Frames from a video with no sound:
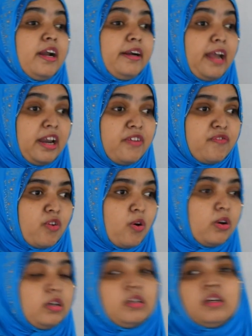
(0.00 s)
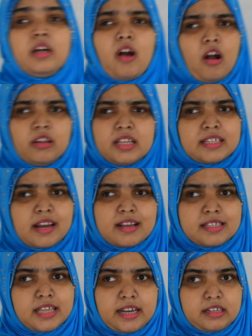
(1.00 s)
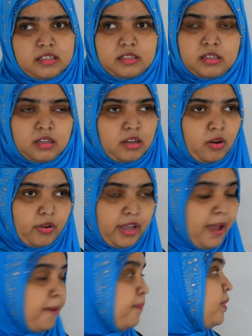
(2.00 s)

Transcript: telephone, all these are assets. Okay?